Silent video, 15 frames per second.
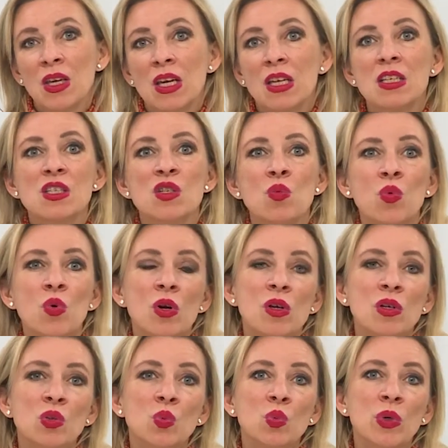It is a
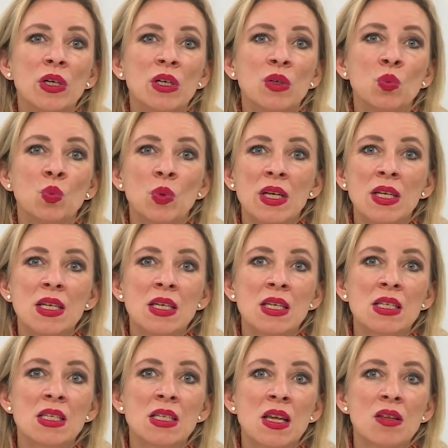world where one
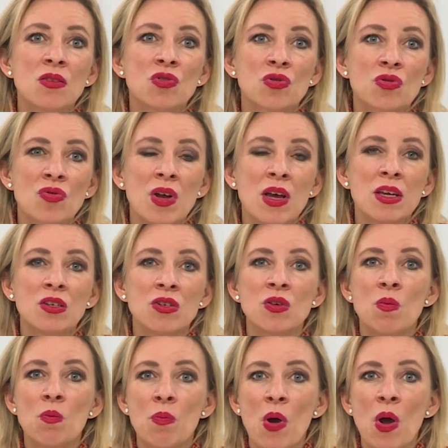does not try to
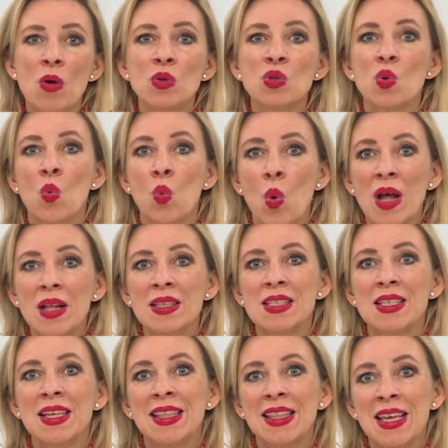impose one's
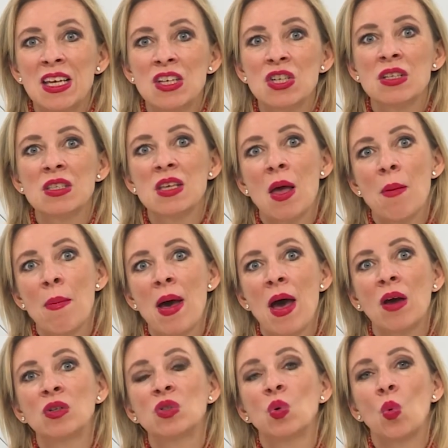nations
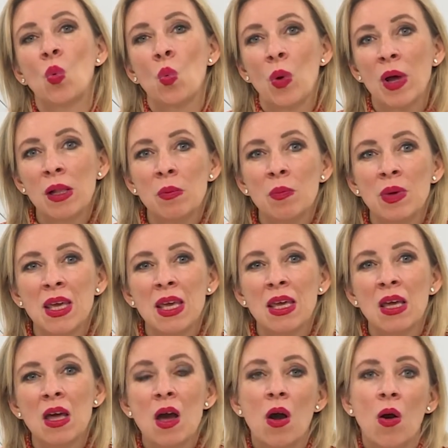about well
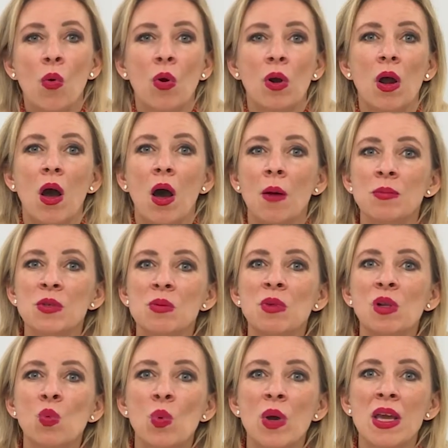being or
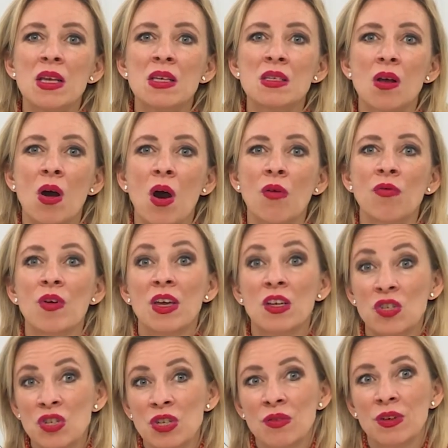optimal ways of
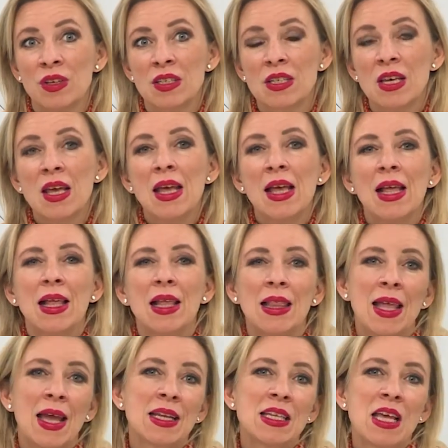achieve it,
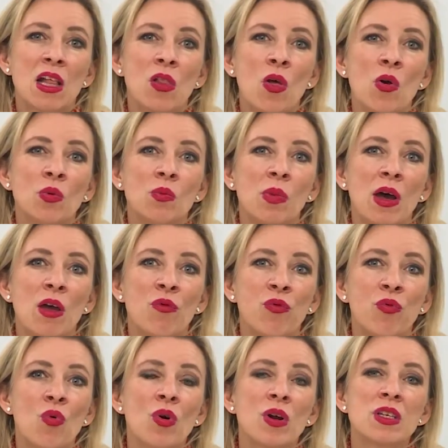let alone by
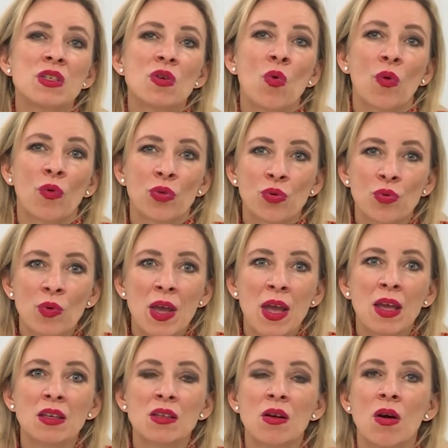force or
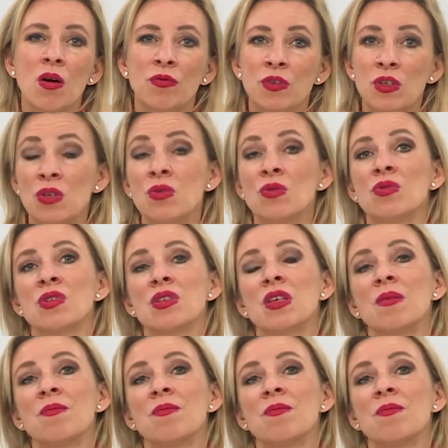threat of use.